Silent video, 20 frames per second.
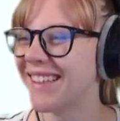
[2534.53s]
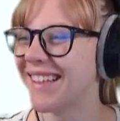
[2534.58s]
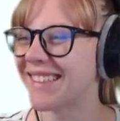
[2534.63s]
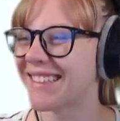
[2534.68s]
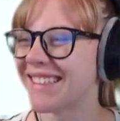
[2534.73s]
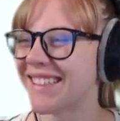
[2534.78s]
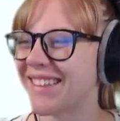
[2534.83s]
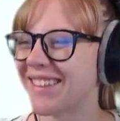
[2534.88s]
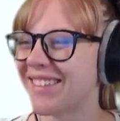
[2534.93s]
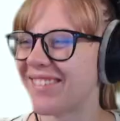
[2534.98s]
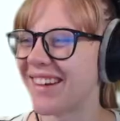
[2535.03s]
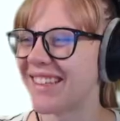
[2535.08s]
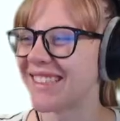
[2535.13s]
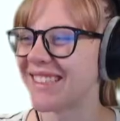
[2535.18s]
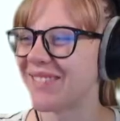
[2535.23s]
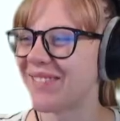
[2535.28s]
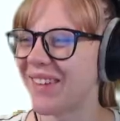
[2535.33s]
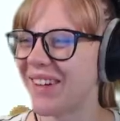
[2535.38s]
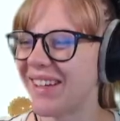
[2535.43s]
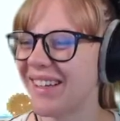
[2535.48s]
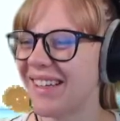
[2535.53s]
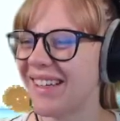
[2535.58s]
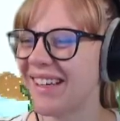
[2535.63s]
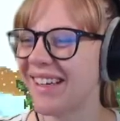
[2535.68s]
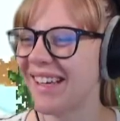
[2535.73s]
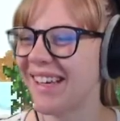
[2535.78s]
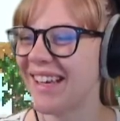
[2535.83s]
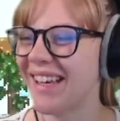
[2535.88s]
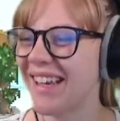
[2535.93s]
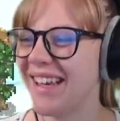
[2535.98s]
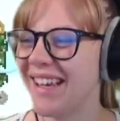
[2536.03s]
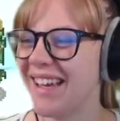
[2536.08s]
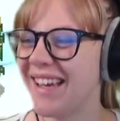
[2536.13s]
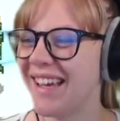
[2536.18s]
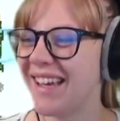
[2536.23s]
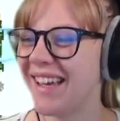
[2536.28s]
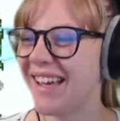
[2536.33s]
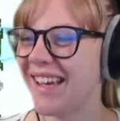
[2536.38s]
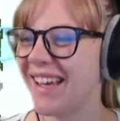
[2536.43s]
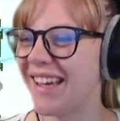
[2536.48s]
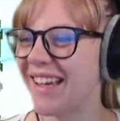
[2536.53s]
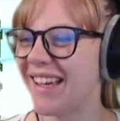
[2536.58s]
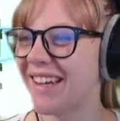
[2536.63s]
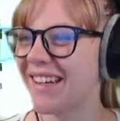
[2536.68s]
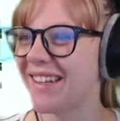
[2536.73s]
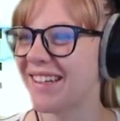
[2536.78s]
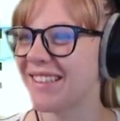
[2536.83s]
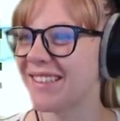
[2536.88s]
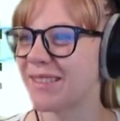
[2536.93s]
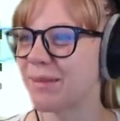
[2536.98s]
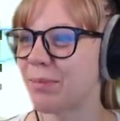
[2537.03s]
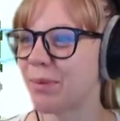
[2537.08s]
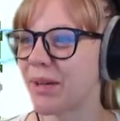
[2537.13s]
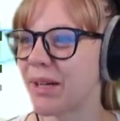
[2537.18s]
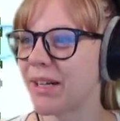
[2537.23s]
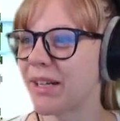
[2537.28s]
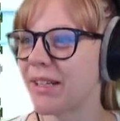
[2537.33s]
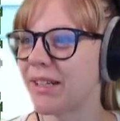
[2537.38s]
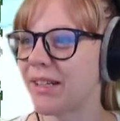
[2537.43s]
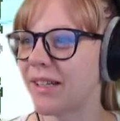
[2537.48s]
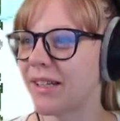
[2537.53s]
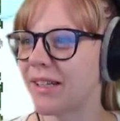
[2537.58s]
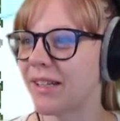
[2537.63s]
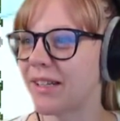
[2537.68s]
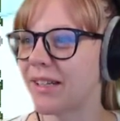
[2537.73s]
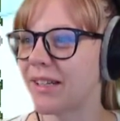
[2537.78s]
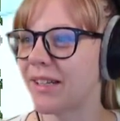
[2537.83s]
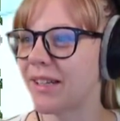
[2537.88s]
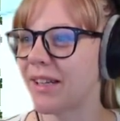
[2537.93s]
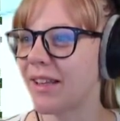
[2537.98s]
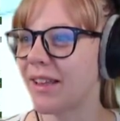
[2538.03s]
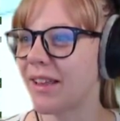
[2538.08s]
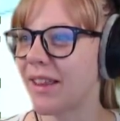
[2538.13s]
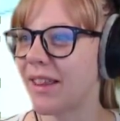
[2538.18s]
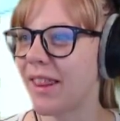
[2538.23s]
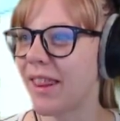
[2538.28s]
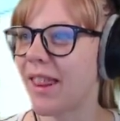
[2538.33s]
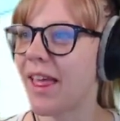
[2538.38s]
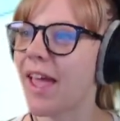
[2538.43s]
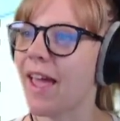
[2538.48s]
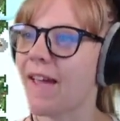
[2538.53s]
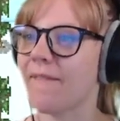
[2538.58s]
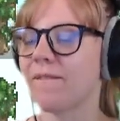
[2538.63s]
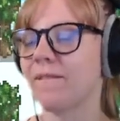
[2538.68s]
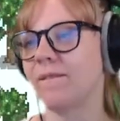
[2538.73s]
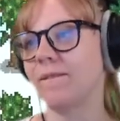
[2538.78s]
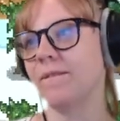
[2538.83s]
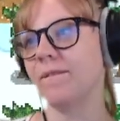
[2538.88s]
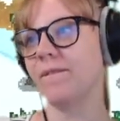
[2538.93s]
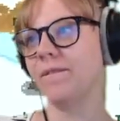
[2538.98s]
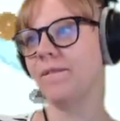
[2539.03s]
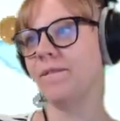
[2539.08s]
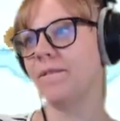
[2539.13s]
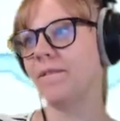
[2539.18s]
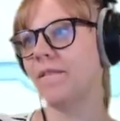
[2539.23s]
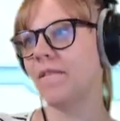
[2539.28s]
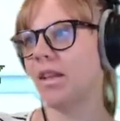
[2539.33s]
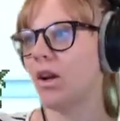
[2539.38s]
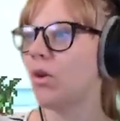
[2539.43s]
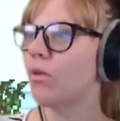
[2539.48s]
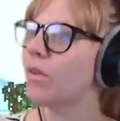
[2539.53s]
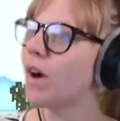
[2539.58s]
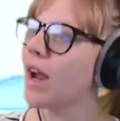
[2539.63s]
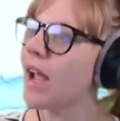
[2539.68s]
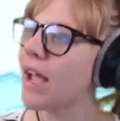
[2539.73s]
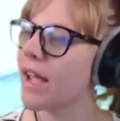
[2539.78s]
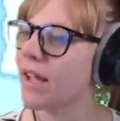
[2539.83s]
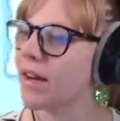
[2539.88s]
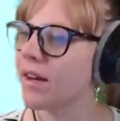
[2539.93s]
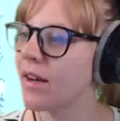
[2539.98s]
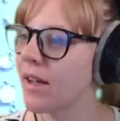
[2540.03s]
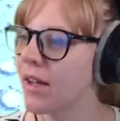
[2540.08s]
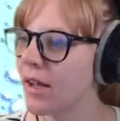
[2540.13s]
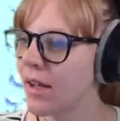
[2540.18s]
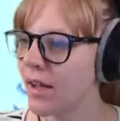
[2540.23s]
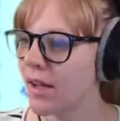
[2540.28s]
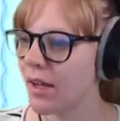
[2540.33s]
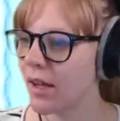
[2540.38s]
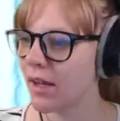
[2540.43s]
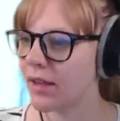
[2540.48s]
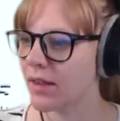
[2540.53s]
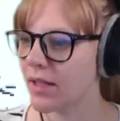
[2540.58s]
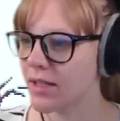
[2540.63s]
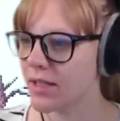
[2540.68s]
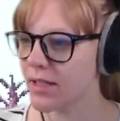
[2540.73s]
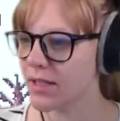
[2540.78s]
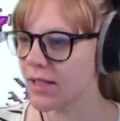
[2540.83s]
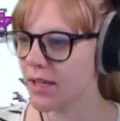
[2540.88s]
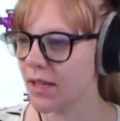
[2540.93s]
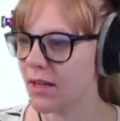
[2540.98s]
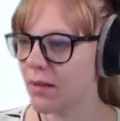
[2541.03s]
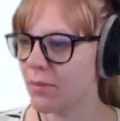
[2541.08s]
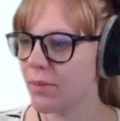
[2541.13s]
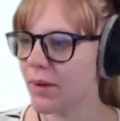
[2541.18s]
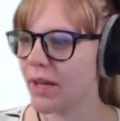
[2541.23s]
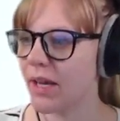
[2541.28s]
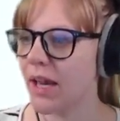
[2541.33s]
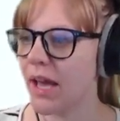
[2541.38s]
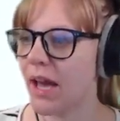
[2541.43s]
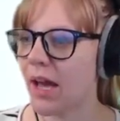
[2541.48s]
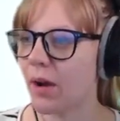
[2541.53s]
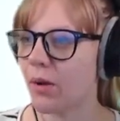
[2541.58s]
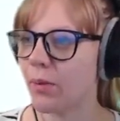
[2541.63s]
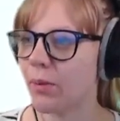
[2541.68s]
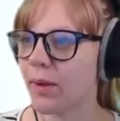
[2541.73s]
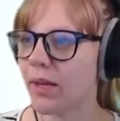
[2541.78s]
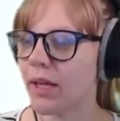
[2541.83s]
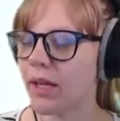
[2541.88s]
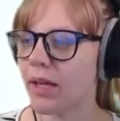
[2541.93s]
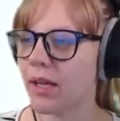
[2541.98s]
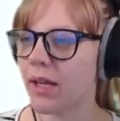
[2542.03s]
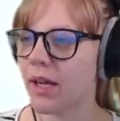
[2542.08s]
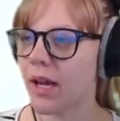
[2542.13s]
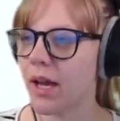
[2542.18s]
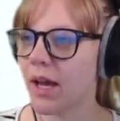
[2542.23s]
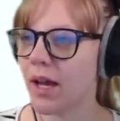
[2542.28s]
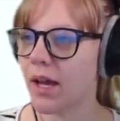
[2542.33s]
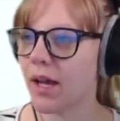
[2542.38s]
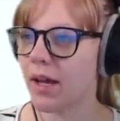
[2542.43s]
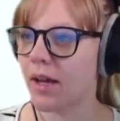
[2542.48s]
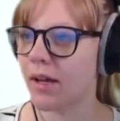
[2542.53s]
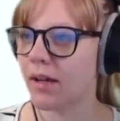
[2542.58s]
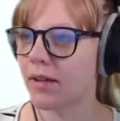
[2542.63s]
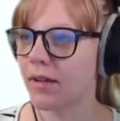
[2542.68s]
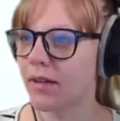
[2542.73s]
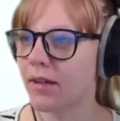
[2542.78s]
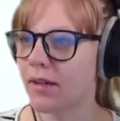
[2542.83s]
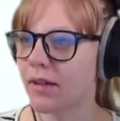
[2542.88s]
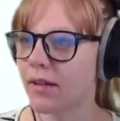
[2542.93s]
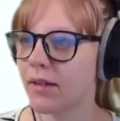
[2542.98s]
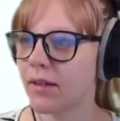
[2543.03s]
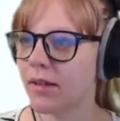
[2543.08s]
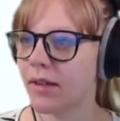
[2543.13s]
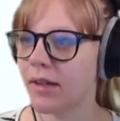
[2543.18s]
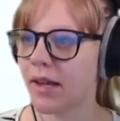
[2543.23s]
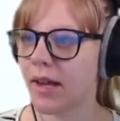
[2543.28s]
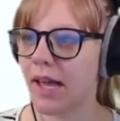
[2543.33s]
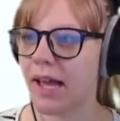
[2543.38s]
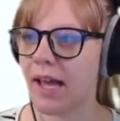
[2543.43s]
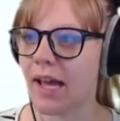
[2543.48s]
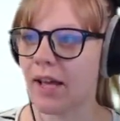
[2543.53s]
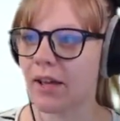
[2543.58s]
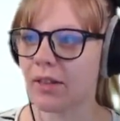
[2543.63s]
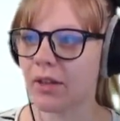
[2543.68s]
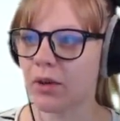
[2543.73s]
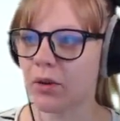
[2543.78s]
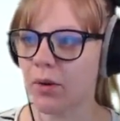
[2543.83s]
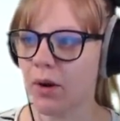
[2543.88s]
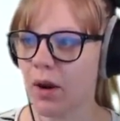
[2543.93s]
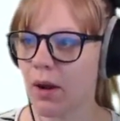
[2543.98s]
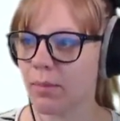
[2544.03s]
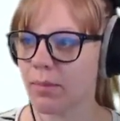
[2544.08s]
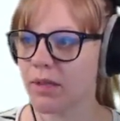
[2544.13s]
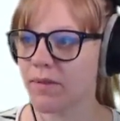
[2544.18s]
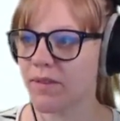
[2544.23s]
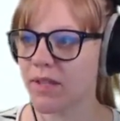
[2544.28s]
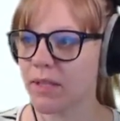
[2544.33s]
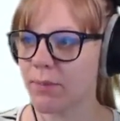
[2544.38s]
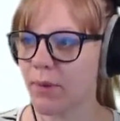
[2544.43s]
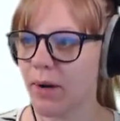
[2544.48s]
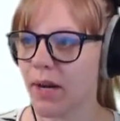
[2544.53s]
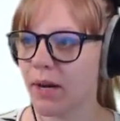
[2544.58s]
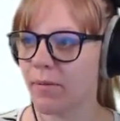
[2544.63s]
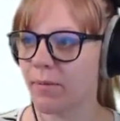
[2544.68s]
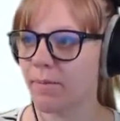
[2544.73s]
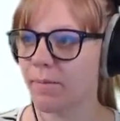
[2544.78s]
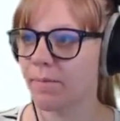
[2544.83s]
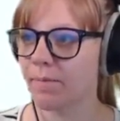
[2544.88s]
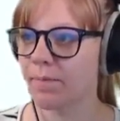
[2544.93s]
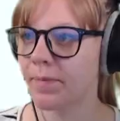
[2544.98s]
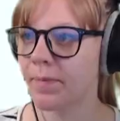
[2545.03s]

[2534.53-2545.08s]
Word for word: That's not the right spot. And a sprinkler there. All right. And this is going to be how we uh, lay out the crops for spring.